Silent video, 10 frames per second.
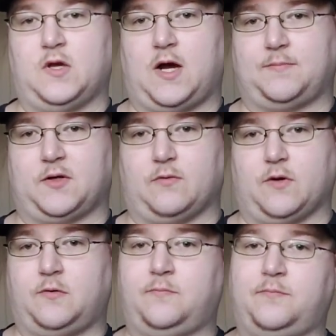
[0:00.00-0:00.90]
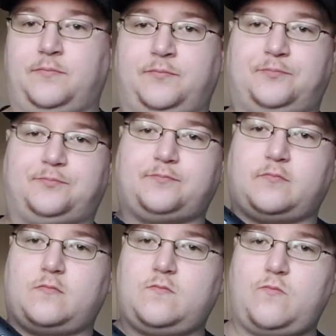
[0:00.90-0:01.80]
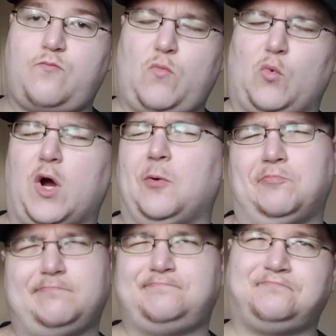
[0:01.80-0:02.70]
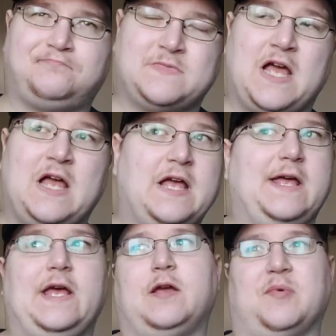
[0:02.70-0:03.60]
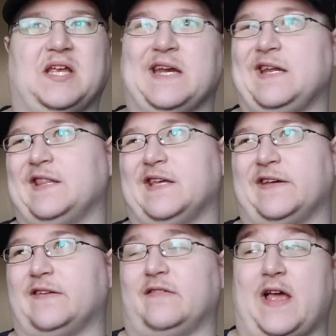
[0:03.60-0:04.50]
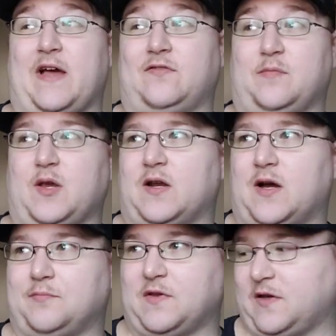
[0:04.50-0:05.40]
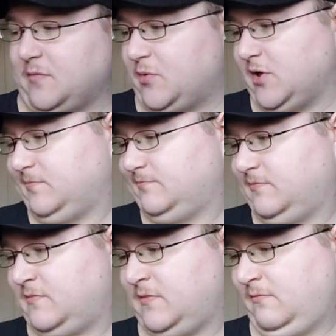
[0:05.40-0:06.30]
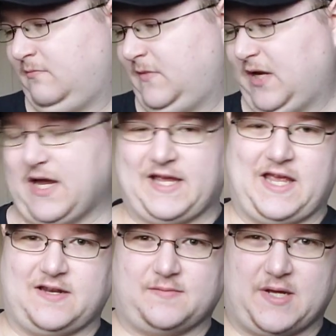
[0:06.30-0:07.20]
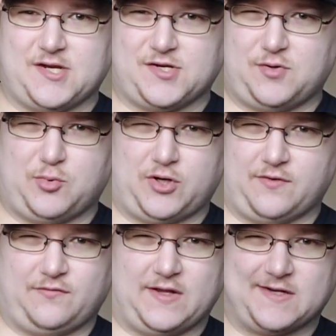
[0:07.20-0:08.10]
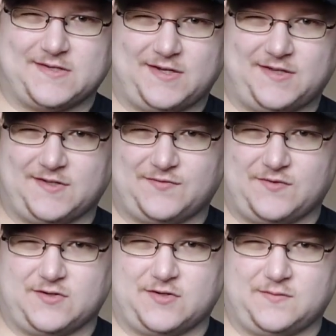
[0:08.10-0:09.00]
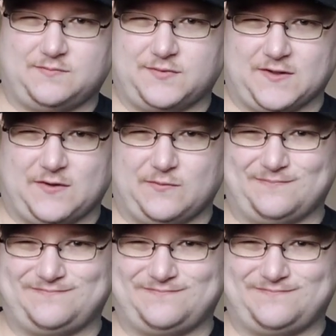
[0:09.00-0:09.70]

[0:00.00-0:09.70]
optic rail. Well, it could be anything. It doesn't have to be an optic, but I can't imagine you putting a flashlight this far up, so